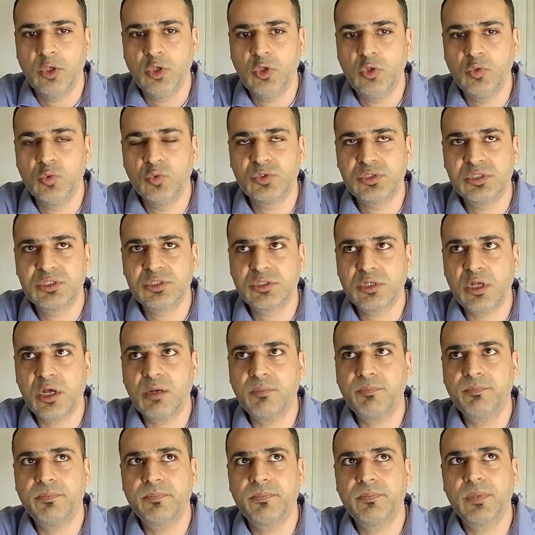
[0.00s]
you
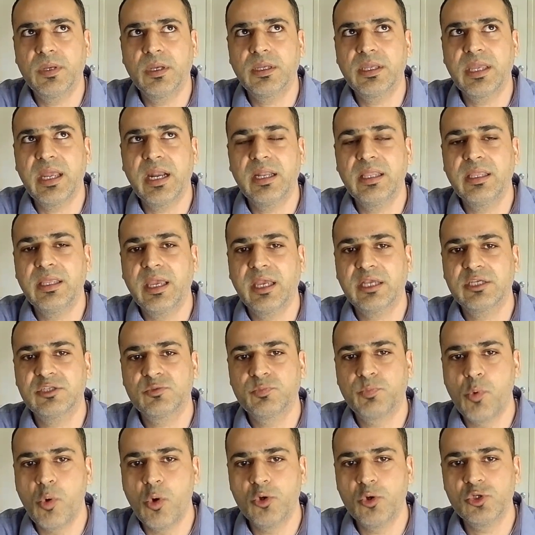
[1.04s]
stop getting
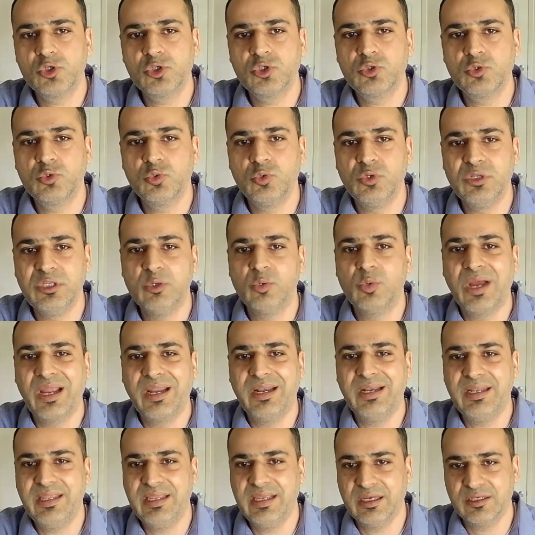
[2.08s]
exposed to new
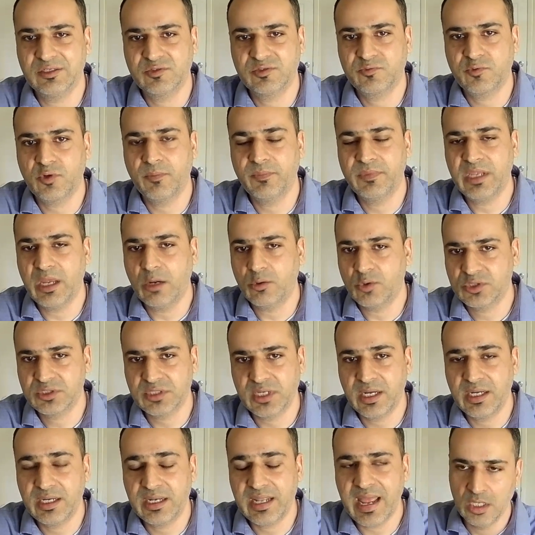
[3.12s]
ideas from the
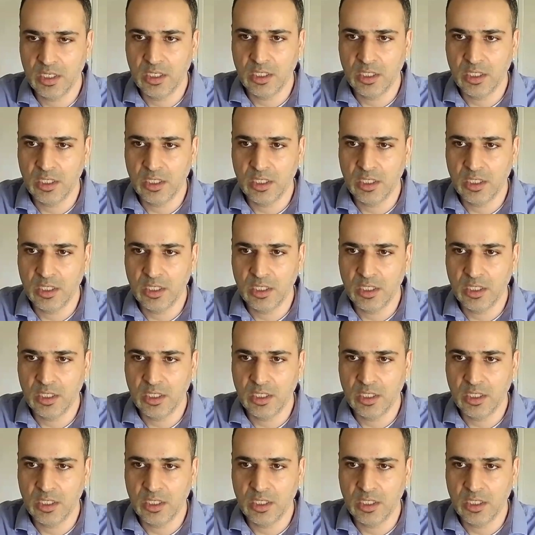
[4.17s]
outside.